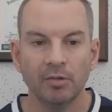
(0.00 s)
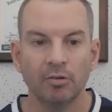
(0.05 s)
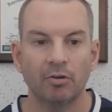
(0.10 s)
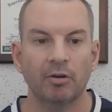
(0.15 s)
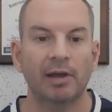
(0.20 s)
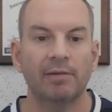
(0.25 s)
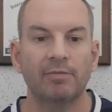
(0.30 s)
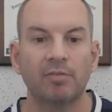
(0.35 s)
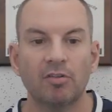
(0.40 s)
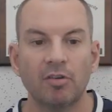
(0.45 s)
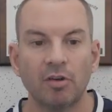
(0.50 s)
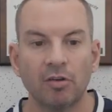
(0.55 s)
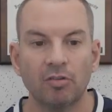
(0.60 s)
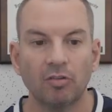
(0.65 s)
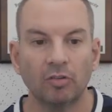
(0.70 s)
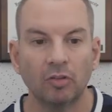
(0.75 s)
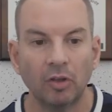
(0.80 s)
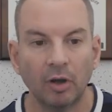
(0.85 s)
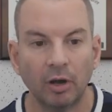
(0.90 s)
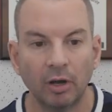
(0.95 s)
So I've
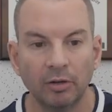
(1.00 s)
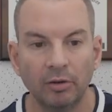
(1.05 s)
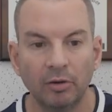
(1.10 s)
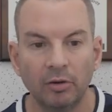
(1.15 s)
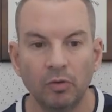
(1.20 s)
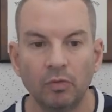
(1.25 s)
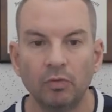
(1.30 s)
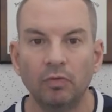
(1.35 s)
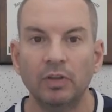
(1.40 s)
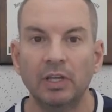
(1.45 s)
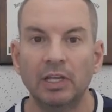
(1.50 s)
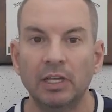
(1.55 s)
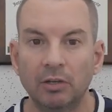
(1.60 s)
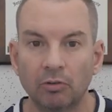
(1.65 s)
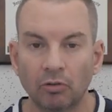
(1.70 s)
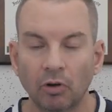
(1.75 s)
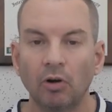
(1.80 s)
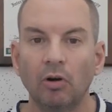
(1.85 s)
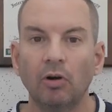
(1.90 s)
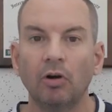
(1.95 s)
just done the
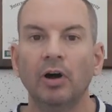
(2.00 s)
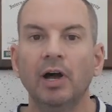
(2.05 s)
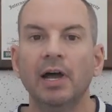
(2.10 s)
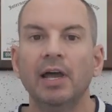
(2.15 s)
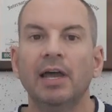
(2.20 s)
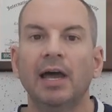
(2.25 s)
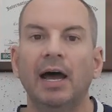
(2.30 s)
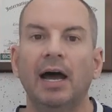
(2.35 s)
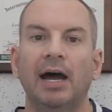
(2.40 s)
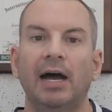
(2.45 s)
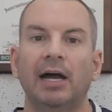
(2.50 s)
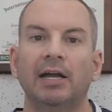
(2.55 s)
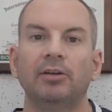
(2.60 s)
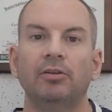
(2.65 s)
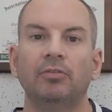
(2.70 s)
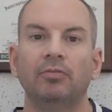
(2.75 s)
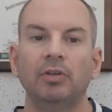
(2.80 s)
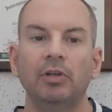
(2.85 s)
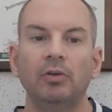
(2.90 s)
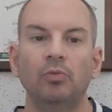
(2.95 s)
draw
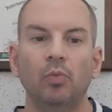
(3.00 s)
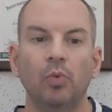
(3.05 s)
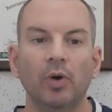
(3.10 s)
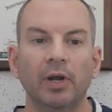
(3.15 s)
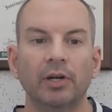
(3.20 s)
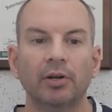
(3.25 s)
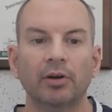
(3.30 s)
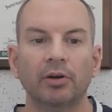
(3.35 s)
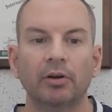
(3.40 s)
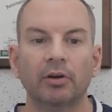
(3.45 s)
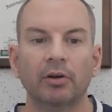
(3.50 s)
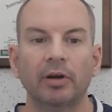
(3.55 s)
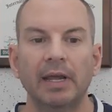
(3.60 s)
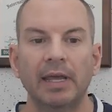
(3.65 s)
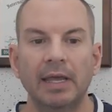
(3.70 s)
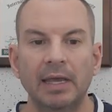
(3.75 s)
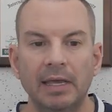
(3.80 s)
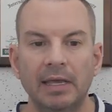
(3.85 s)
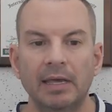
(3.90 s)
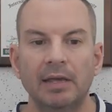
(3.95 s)
and the winner
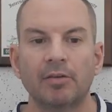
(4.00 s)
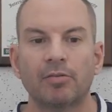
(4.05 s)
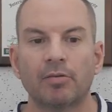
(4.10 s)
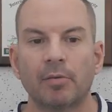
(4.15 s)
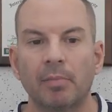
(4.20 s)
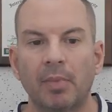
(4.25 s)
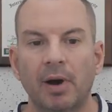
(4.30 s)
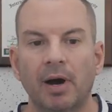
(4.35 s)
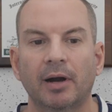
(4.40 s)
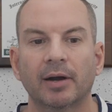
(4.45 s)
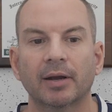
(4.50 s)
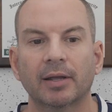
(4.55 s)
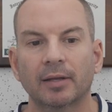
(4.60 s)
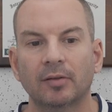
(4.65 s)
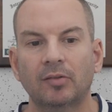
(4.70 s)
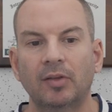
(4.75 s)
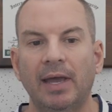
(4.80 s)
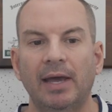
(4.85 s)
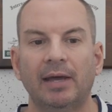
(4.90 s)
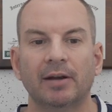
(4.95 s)
is Mark
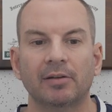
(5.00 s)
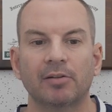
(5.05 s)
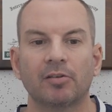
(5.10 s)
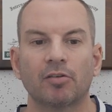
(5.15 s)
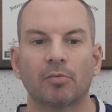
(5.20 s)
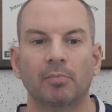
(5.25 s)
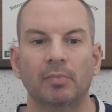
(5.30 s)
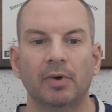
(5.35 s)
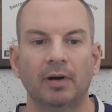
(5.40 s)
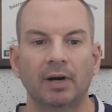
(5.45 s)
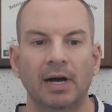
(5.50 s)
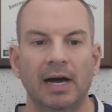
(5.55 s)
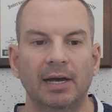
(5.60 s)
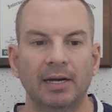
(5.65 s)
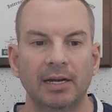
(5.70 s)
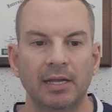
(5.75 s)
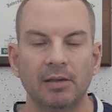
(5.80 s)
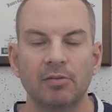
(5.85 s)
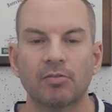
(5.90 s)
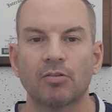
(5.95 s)
Terence
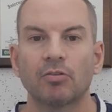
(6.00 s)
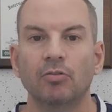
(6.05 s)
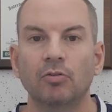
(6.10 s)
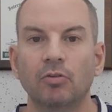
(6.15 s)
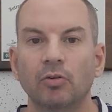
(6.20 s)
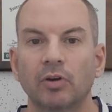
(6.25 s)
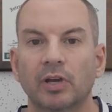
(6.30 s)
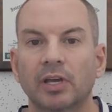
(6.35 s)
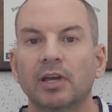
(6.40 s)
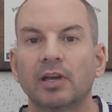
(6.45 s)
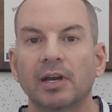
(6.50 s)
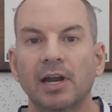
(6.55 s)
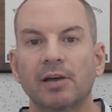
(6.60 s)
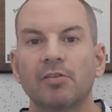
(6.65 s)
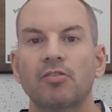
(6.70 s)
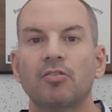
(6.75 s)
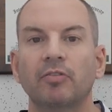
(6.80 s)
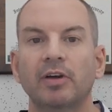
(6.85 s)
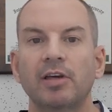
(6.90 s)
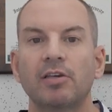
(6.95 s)
Millari. So
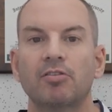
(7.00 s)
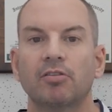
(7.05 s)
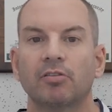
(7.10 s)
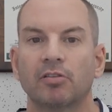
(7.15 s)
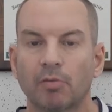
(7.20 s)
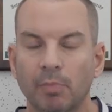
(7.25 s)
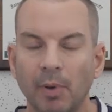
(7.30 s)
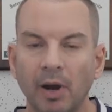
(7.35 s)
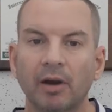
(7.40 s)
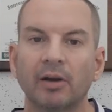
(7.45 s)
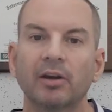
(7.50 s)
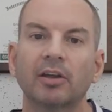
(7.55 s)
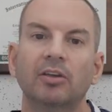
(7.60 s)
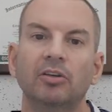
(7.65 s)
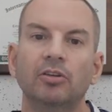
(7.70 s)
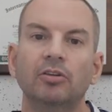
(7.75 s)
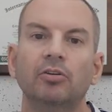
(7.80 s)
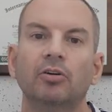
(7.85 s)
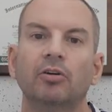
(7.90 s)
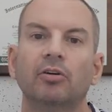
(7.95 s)
congratulations, Mark,
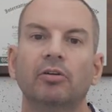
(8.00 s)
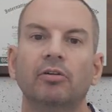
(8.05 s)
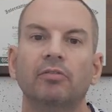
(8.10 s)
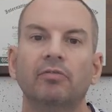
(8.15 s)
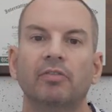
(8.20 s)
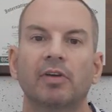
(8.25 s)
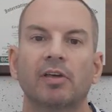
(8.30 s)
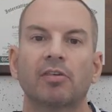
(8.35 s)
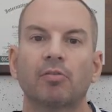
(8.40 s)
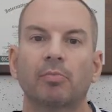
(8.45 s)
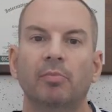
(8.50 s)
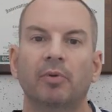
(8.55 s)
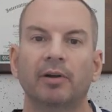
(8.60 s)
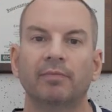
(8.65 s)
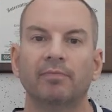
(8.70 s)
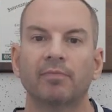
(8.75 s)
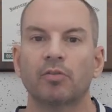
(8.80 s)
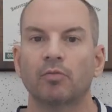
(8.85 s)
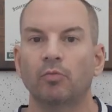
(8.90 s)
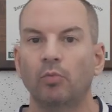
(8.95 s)
you're this
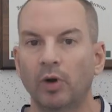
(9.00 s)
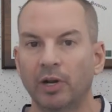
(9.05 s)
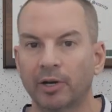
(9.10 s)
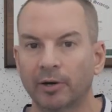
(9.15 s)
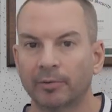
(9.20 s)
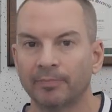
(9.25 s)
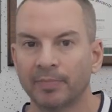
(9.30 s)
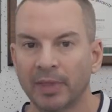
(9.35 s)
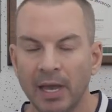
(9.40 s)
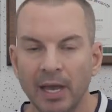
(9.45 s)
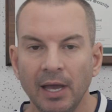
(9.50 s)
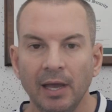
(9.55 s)
month's winner.